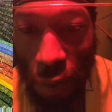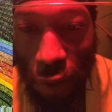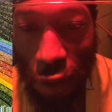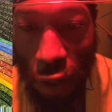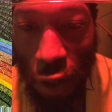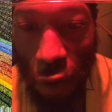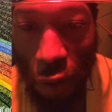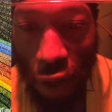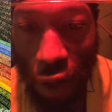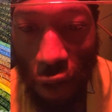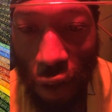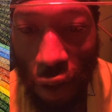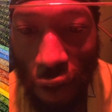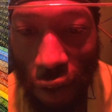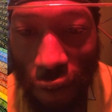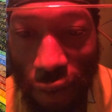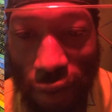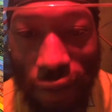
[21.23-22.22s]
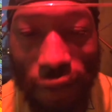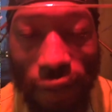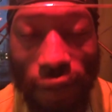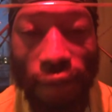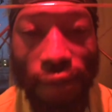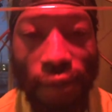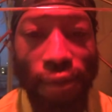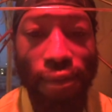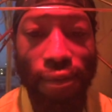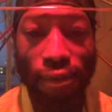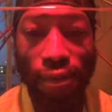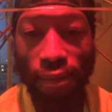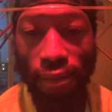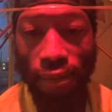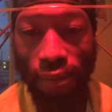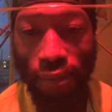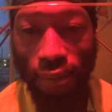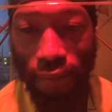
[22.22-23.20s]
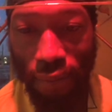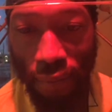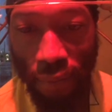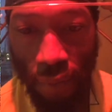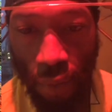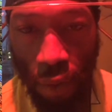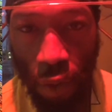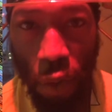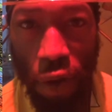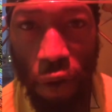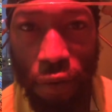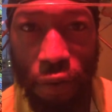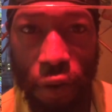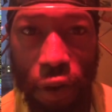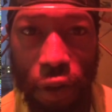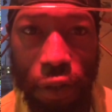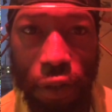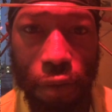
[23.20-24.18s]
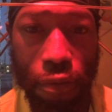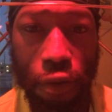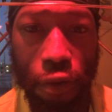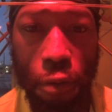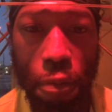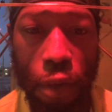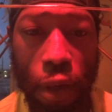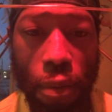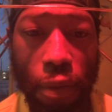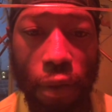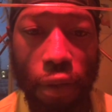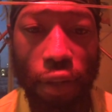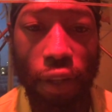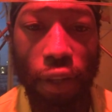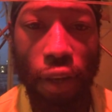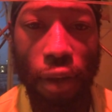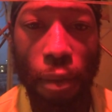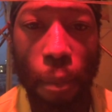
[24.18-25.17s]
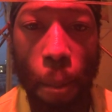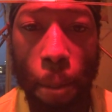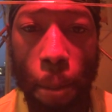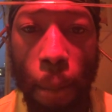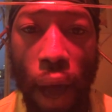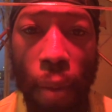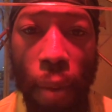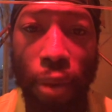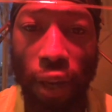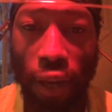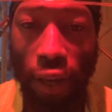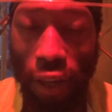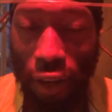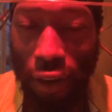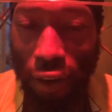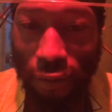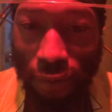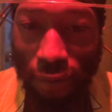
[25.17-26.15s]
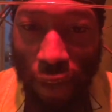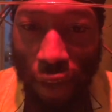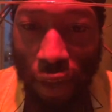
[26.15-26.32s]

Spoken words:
What's going on? Wait for some few people to pop in here.